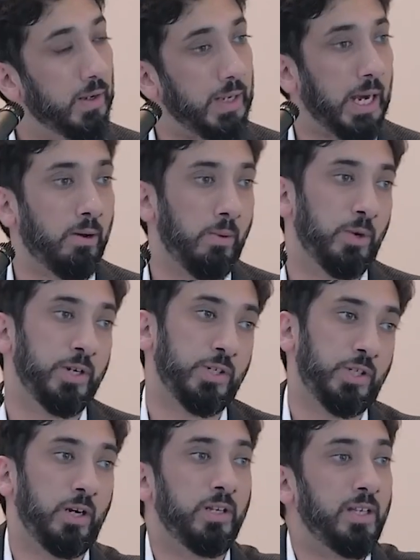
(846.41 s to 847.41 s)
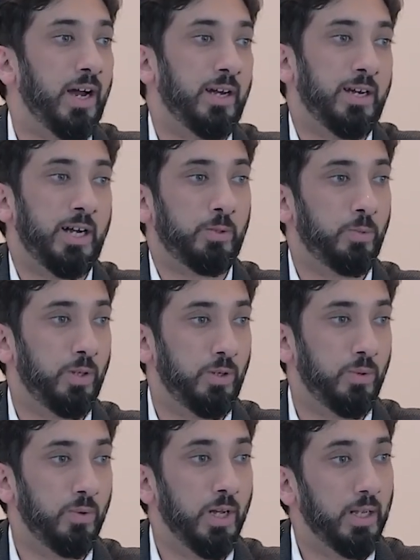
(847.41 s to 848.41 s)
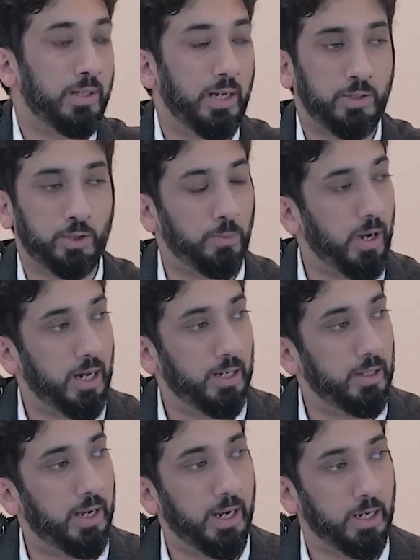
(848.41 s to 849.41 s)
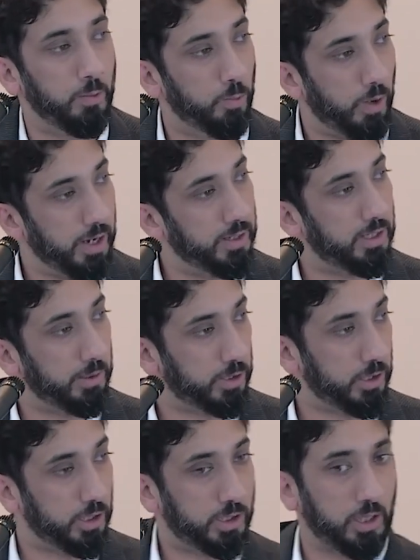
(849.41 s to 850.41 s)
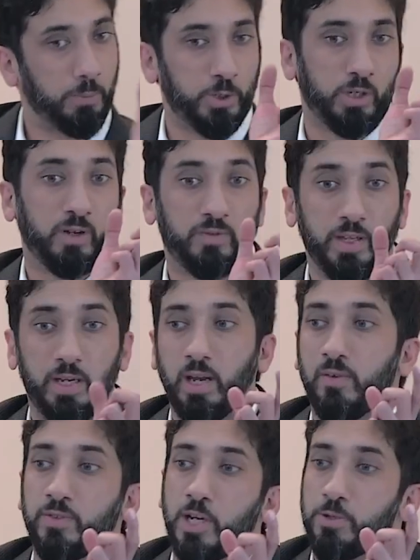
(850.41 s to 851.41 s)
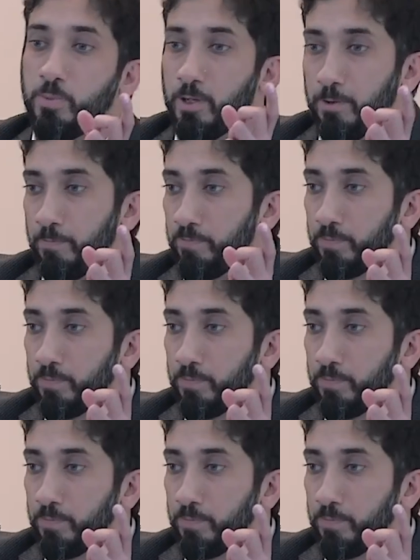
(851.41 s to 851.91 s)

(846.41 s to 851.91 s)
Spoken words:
Now I want to share the ayat with you that, subhanAllah, in one description of the Day of Judgment,